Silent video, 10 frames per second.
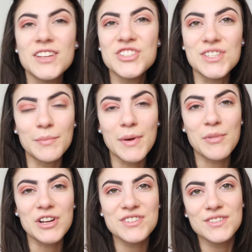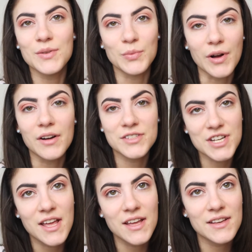Just dip my brush into the wrong
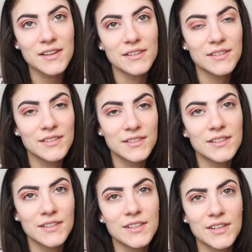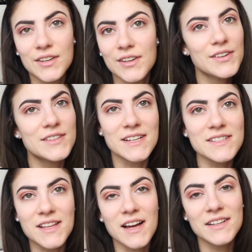shade. Who
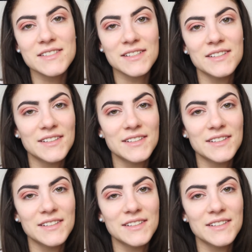does that?